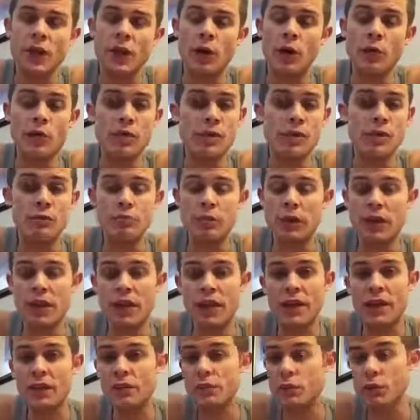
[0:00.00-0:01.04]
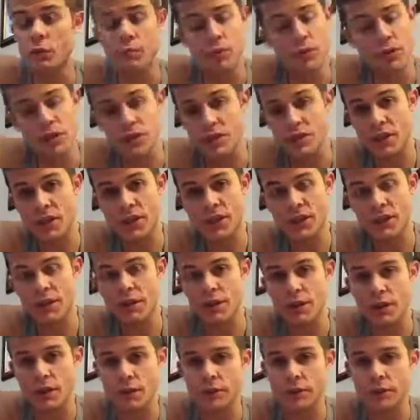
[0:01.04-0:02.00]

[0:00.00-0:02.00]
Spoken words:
always loved playing it, grew up with it as a kid.